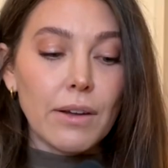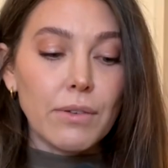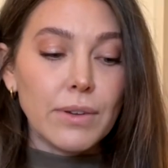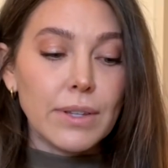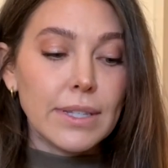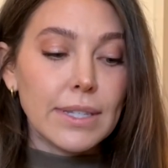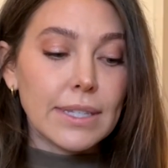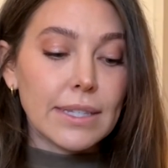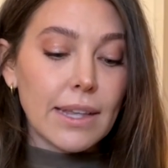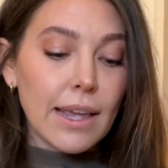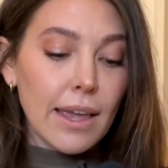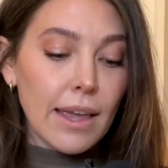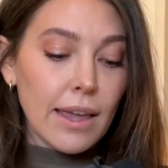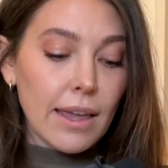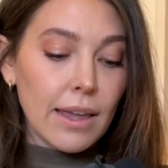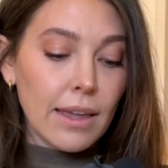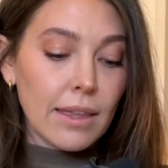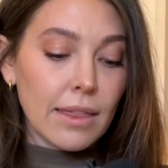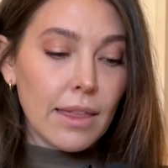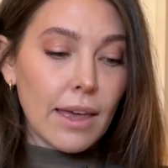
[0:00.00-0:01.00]
would
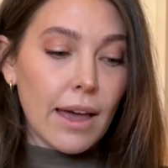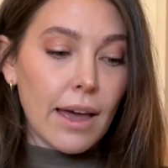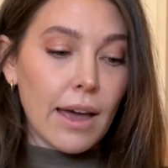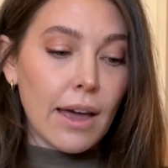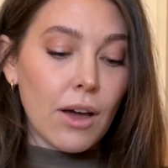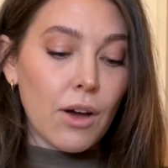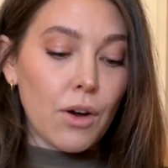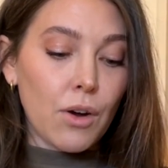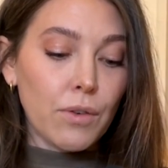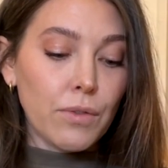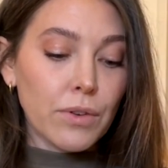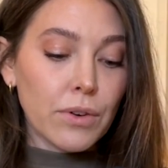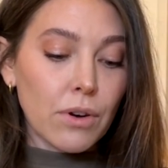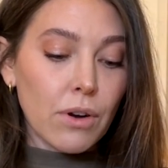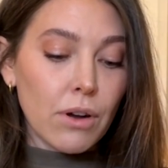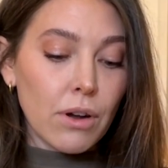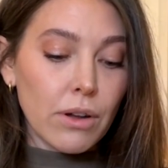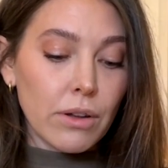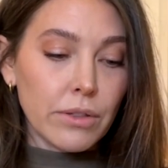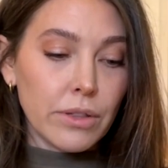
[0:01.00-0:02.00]
say that
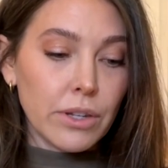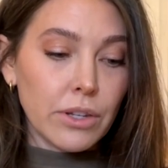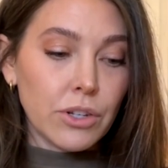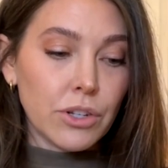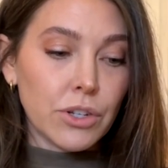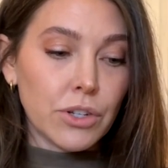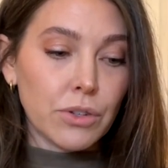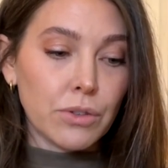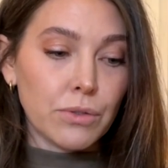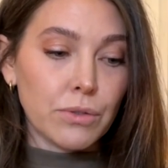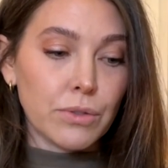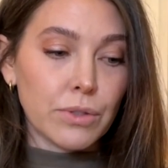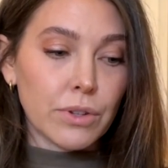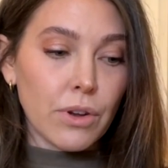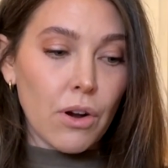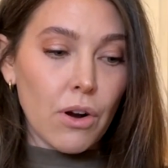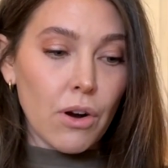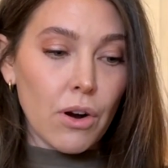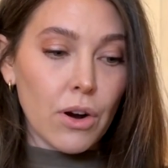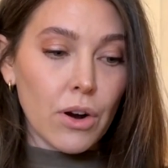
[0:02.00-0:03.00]
overall these shoes
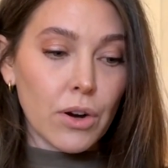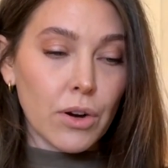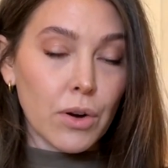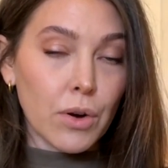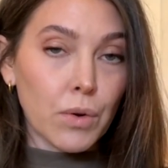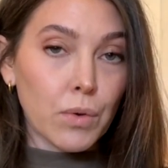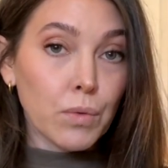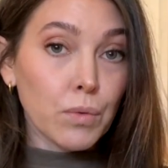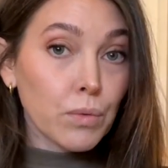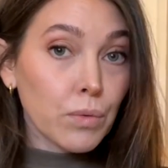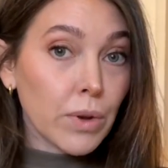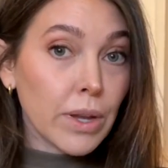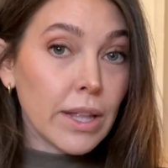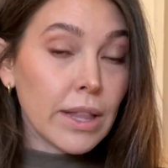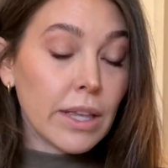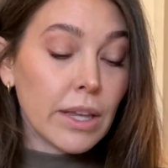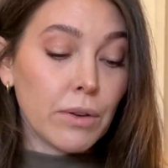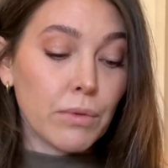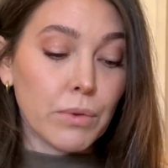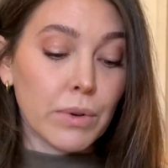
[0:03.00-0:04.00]
are
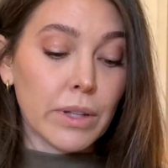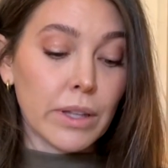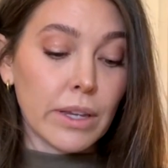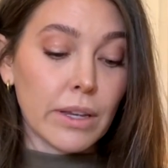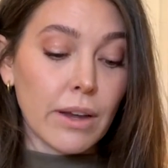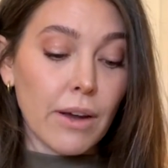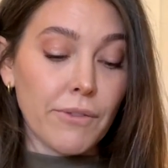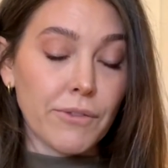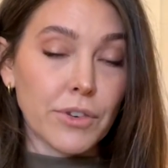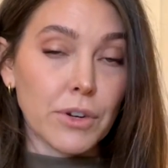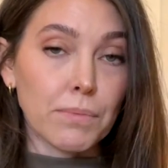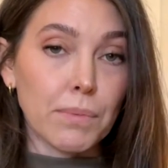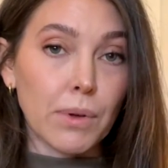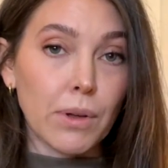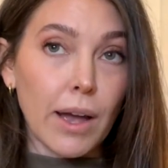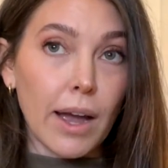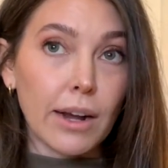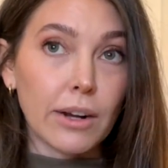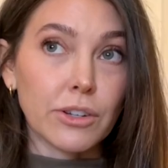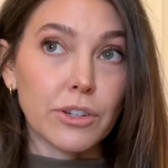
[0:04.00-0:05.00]
really, really comfortable
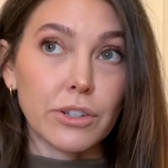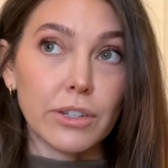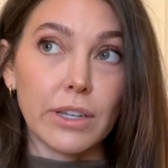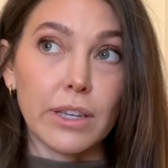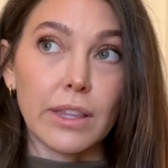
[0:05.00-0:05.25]
actually.